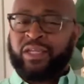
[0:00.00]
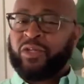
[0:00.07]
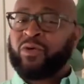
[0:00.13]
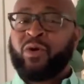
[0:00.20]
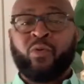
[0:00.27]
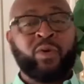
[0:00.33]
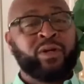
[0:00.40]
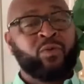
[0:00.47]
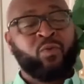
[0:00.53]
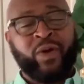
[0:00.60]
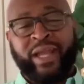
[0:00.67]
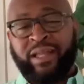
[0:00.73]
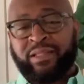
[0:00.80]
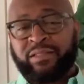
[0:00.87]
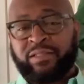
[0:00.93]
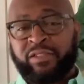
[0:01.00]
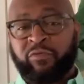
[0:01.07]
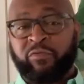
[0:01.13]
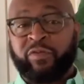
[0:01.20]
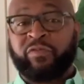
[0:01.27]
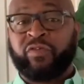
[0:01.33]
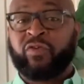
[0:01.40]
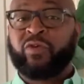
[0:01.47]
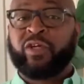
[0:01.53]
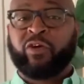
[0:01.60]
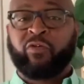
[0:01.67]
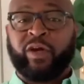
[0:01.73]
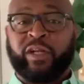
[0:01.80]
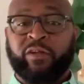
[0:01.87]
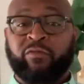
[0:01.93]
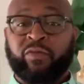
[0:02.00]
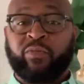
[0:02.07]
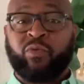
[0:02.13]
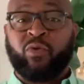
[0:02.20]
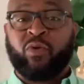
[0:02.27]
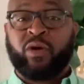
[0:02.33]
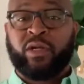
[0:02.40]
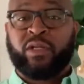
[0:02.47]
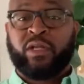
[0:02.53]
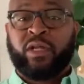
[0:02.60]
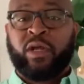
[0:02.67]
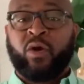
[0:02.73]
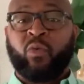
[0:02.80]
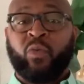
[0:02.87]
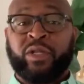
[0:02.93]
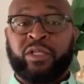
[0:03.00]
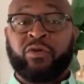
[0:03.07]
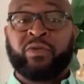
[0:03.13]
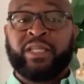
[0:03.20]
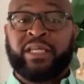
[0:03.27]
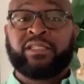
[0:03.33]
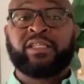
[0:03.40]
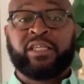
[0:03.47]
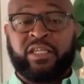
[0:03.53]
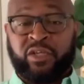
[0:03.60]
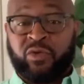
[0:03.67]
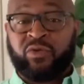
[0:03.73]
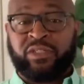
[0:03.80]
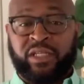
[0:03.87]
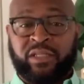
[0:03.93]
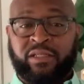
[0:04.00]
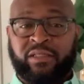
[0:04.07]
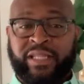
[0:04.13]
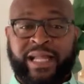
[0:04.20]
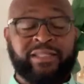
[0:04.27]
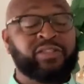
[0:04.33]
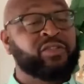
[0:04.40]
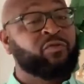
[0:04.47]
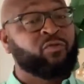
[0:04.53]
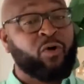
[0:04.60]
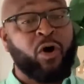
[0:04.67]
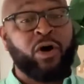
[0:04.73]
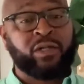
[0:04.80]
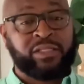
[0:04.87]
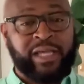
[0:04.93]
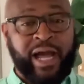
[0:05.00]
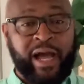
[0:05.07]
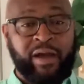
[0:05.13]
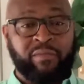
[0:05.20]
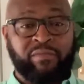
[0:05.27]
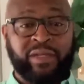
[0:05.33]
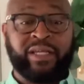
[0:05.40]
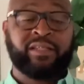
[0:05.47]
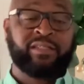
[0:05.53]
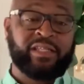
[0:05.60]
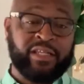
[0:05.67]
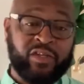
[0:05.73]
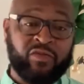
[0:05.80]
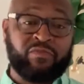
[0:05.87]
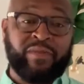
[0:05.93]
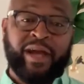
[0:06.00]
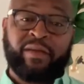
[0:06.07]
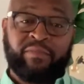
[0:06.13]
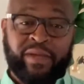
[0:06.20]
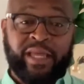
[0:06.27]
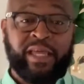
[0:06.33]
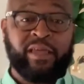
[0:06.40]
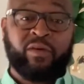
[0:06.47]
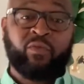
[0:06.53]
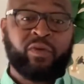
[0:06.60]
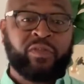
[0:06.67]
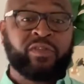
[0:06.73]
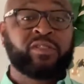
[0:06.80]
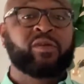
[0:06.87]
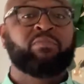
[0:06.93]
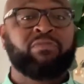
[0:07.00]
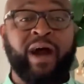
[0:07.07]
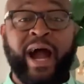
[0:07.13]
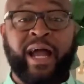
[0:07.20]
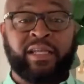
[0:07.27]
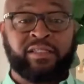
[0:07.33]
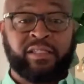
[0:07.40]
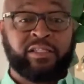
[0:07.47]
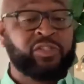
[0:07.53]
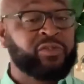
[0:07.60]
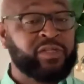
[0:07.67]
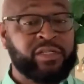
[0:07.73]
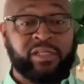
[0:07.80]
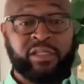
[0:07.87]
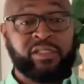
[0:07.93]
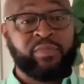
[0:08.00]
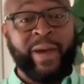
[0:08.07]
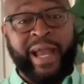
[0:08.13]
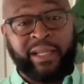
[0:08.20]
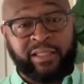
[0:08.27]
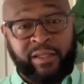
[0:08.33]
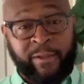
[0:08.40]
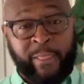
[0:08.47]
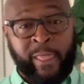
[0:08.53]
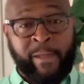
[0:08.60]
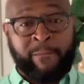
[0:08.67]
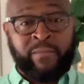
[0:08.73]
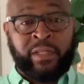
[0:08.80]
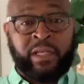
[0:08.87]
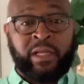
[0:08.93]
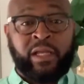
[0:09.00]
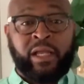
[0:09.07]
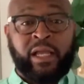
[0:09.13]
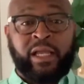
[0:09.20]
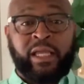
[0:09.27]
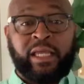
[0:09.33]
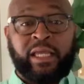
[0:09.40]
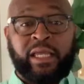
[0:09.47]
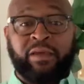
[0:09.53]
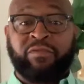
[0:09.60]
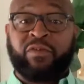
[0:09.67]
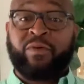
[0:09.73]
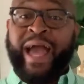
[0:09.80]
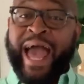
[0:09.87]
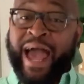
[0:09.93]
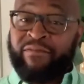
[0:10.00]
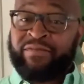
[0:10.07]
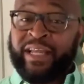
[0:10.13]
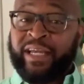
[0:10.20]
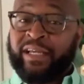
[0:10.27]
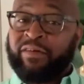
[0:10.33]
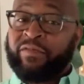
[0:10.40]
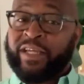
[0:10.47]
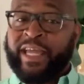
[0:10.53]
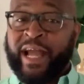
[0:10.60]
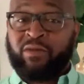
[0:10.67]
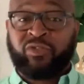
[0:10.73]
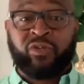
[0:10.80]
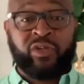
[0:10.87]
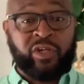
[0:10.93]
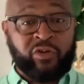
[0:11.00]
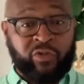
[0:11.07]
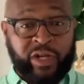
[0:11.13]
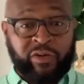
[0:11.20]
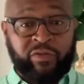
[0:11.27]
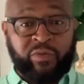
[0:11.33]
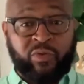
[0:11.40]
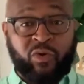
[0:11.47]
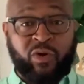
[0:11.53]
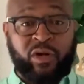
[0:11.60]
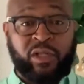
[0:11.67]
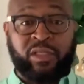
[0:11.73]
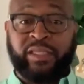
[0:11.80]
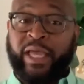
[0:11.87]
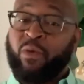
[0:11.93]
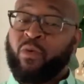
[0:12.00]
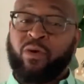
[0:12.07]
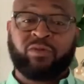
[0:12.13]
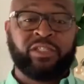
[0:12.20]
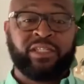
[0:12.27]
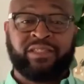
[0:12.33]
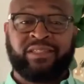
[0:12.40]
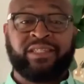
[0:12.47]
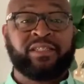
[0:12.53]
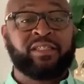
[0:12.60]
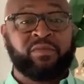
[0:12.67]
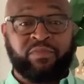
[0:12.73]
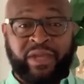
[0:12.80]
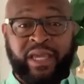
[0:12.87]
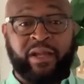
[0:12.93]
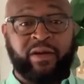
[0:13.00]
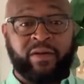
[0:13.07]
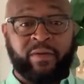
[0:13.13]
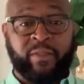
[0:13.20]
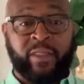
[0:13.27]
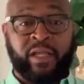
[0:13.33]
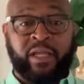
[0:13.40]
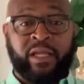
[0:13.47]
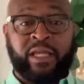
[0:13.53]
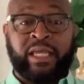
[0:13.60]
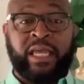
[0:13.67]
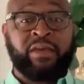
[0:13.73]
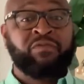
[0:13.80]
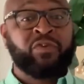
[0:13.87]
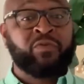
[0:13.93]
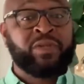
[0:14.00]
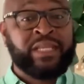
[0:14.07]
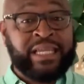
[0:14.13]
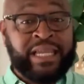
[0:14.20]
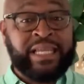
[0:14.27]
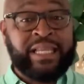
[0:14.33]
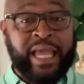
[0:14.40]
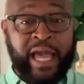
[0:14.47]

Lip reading: You don't want to wait to review your credit report when you need to use it. That's the wrong time, because then you might be hit with a surprise that you didn't expect. If you have negative accounts on your credit report, they won't just disappear. If you need